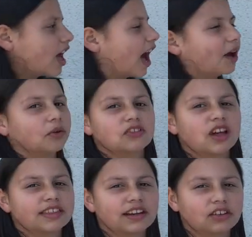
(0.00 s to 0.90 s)
I always thought
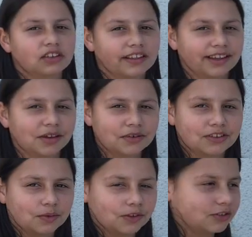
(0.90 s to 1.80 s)
that it looked like it was
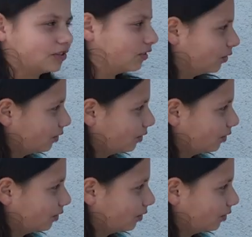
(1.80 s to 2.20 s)
squished too.